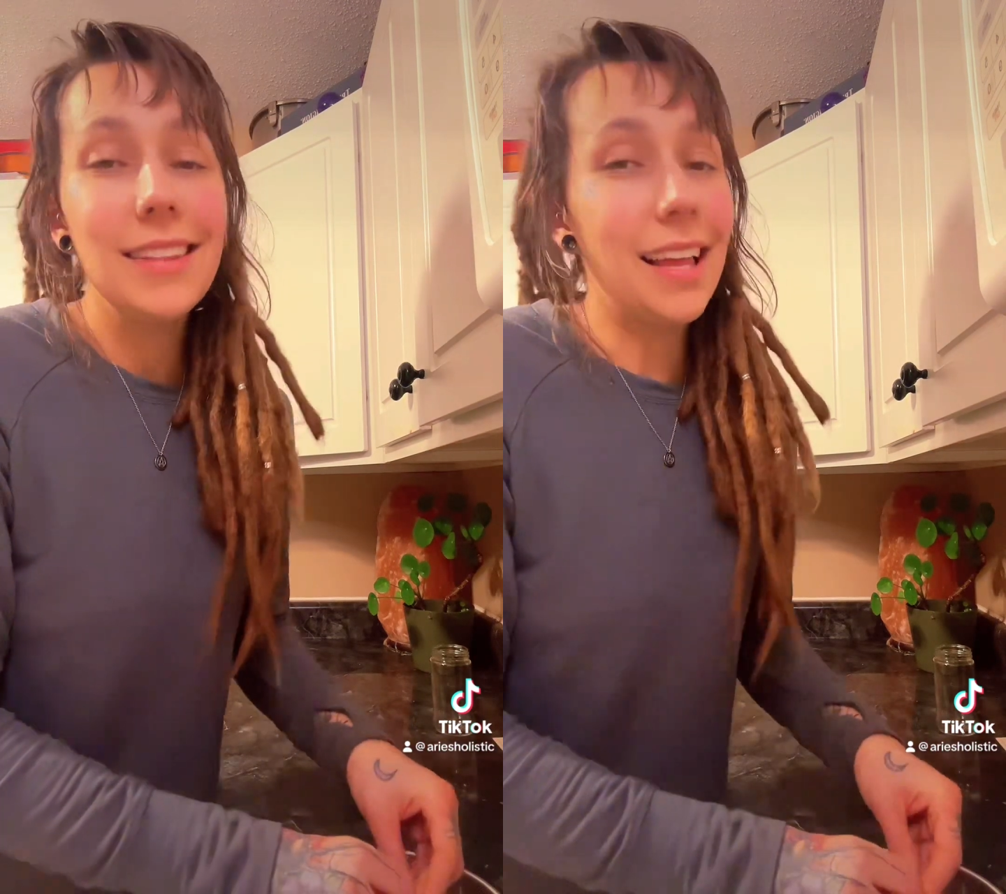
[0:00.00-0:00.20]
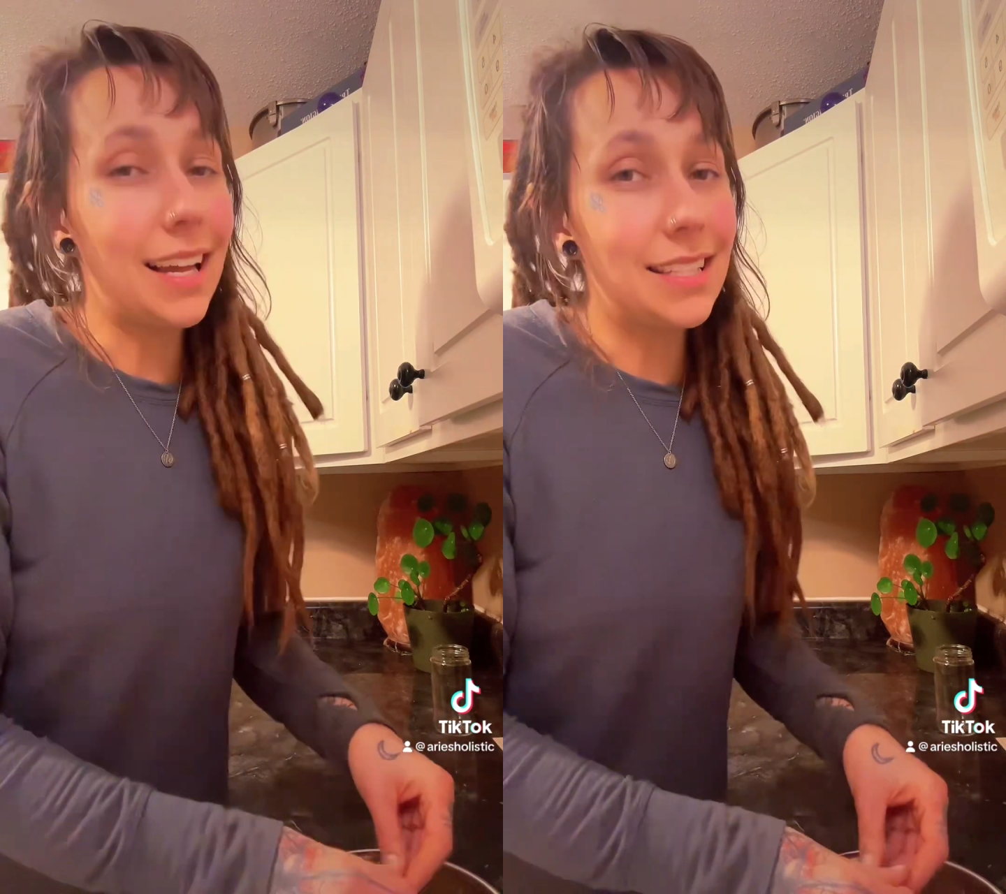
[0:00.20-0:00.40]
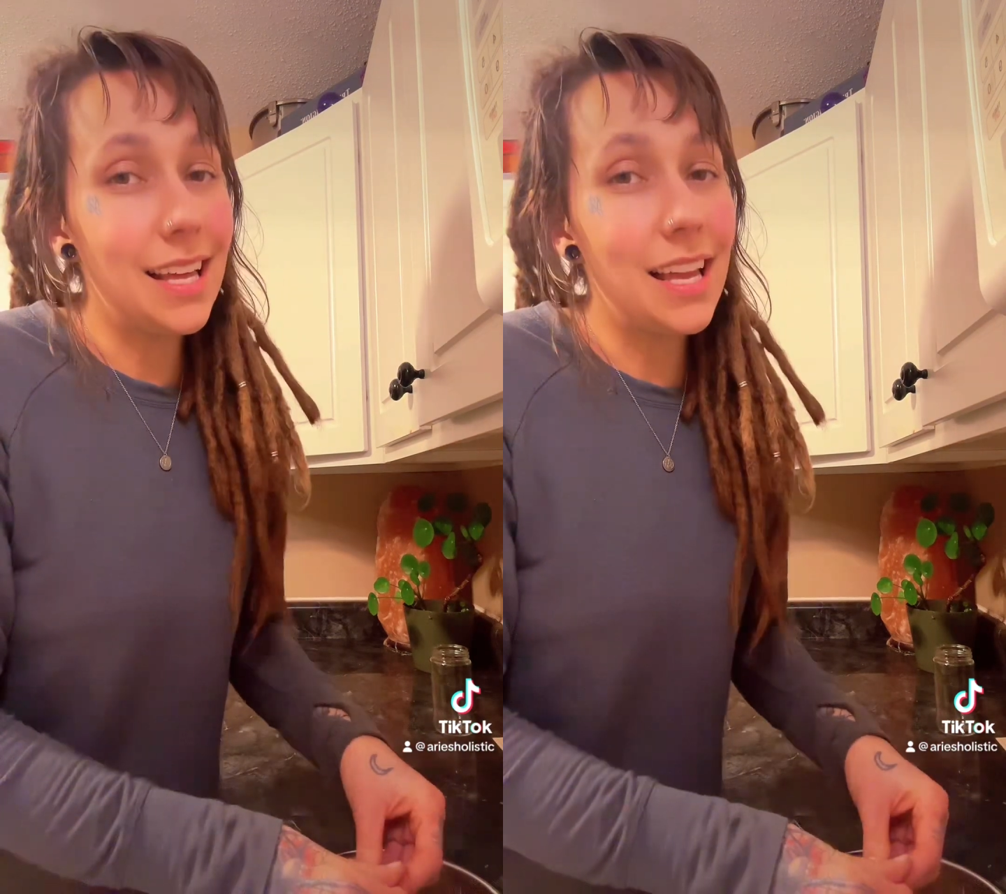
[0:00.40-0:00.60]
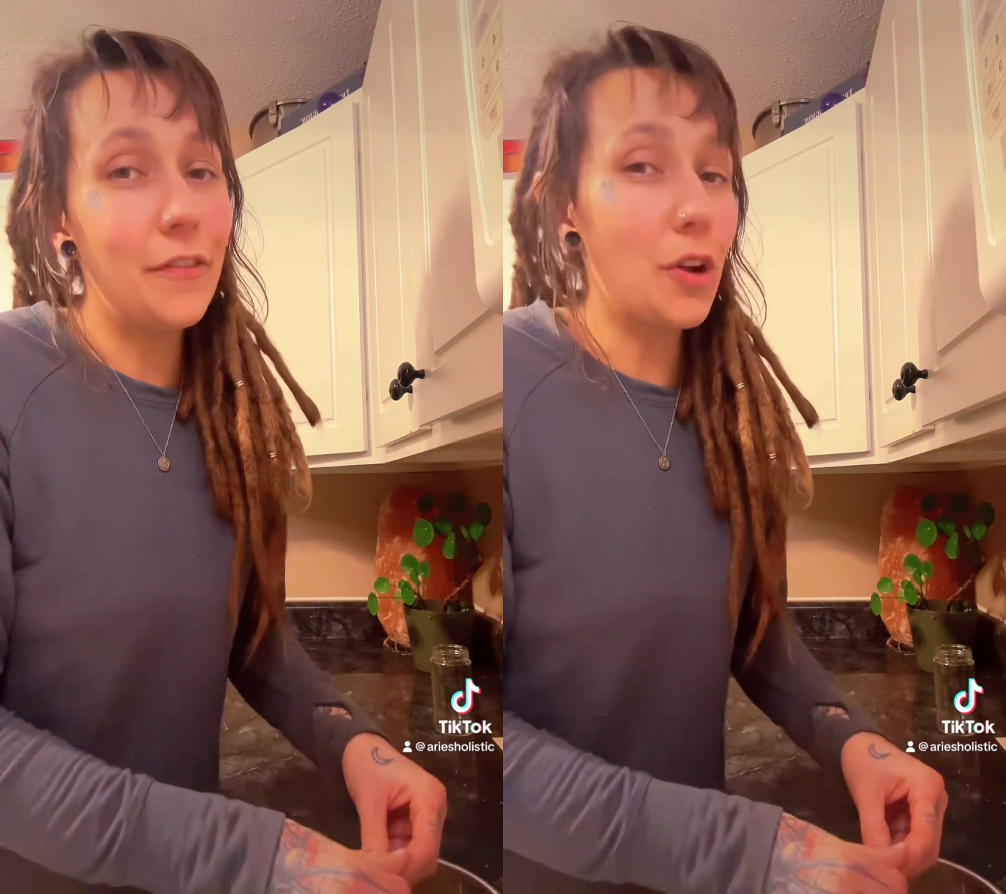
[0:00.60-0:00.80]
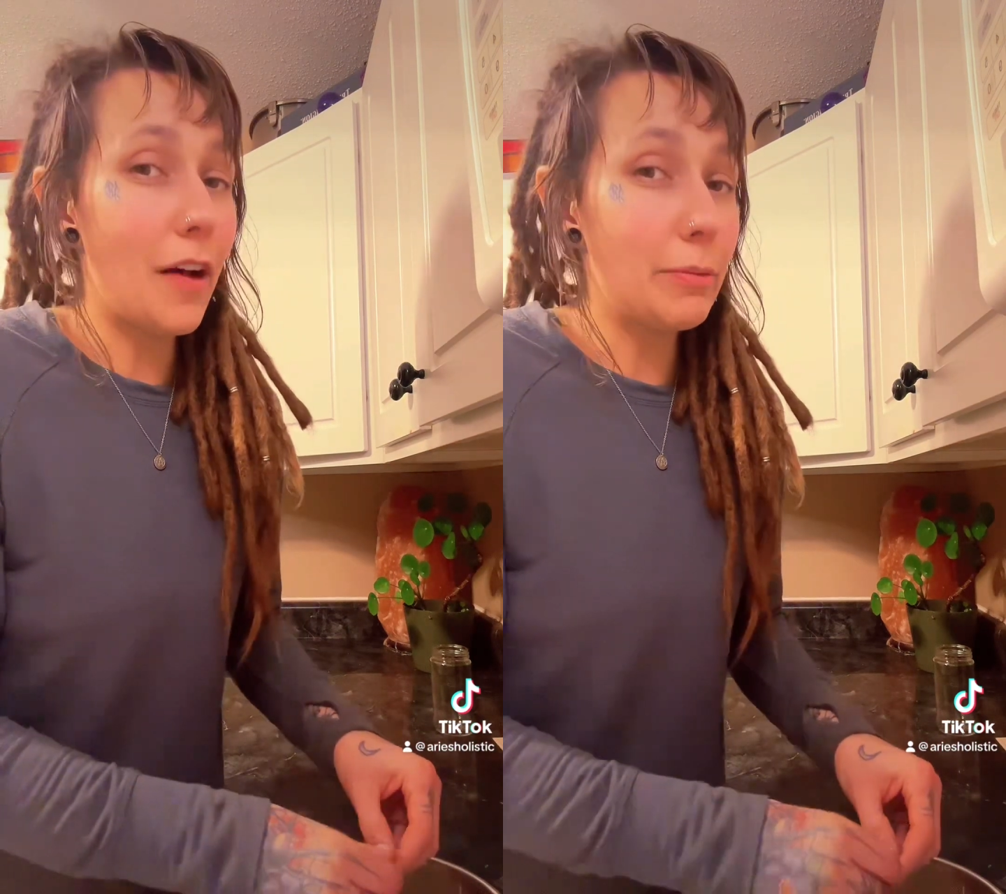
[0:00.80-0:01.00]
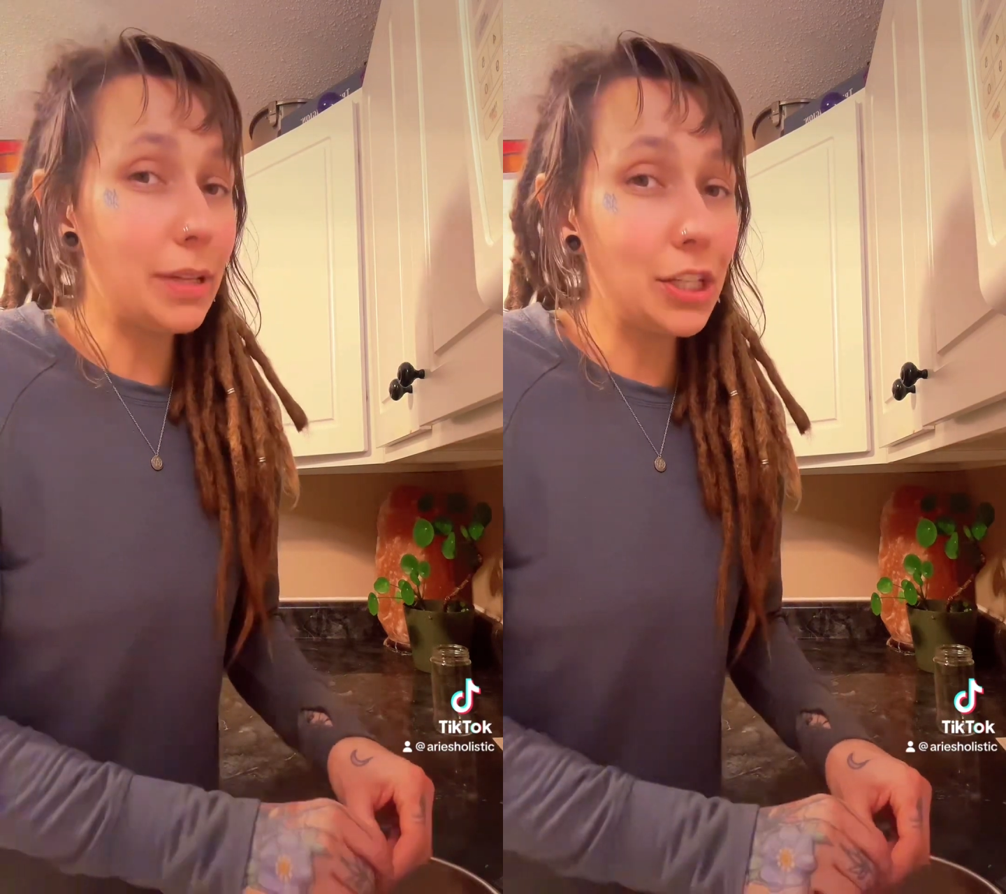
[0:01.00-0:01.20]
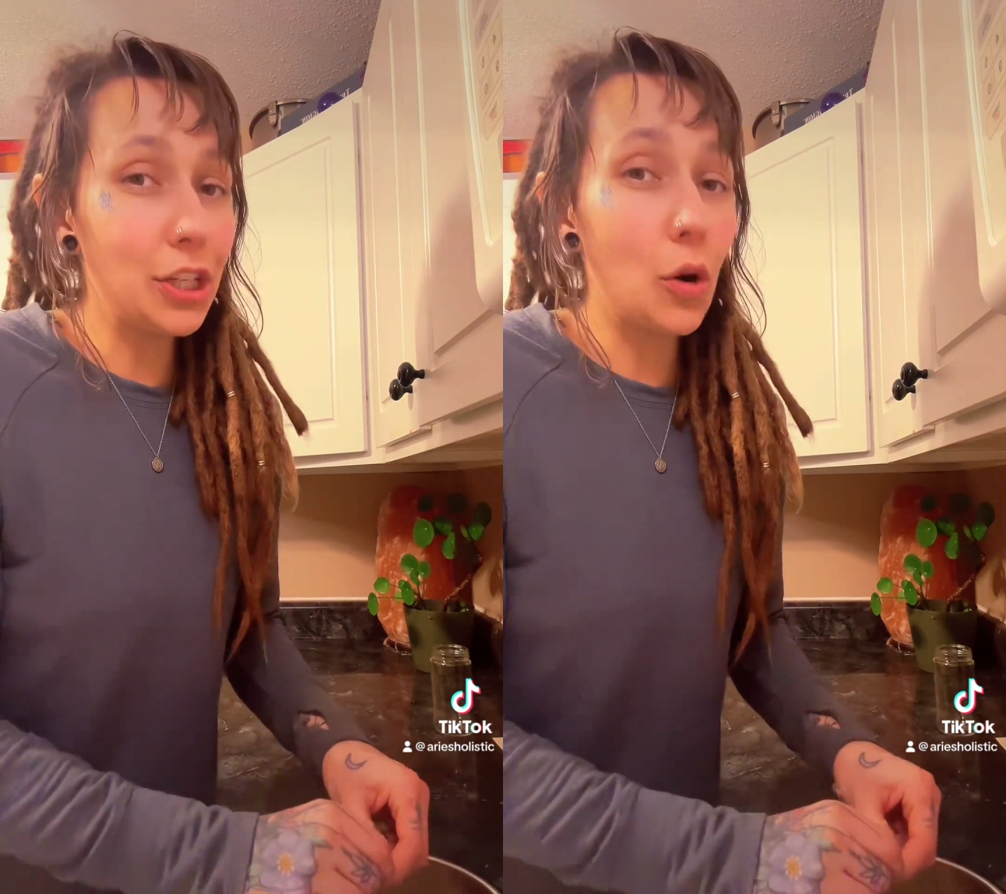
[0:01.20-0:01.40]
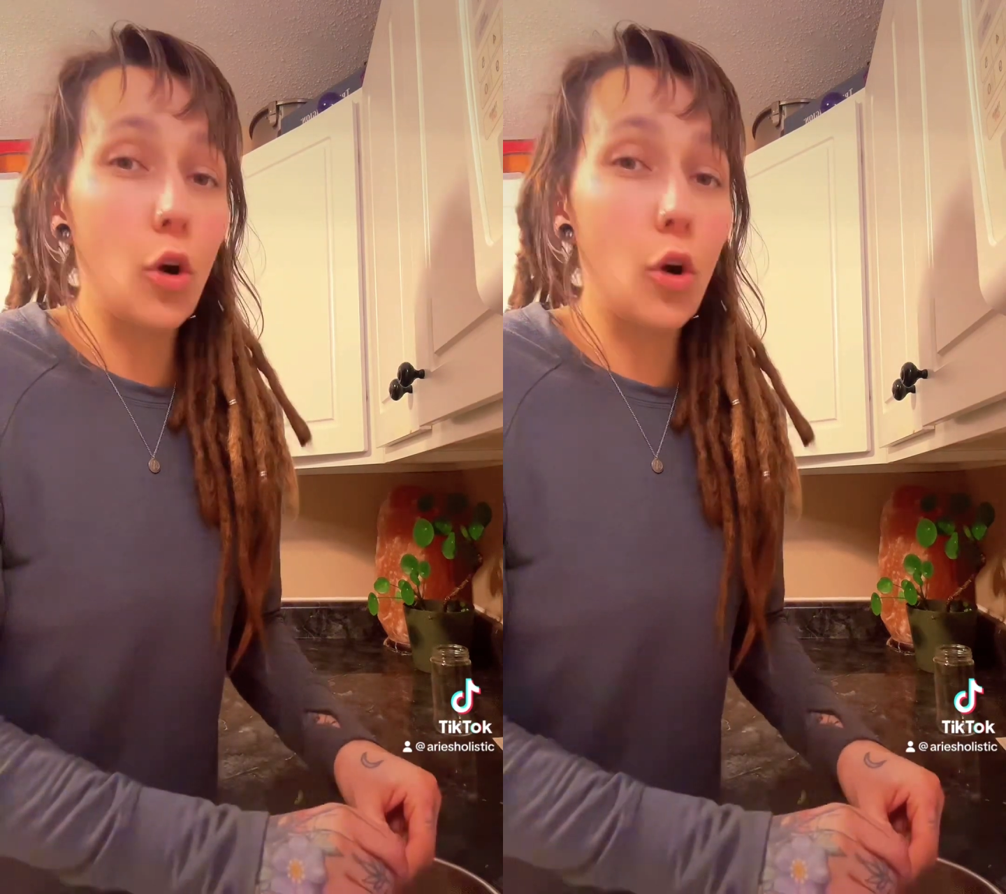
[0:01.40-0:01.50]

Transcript: Like I said, if you don't have a blender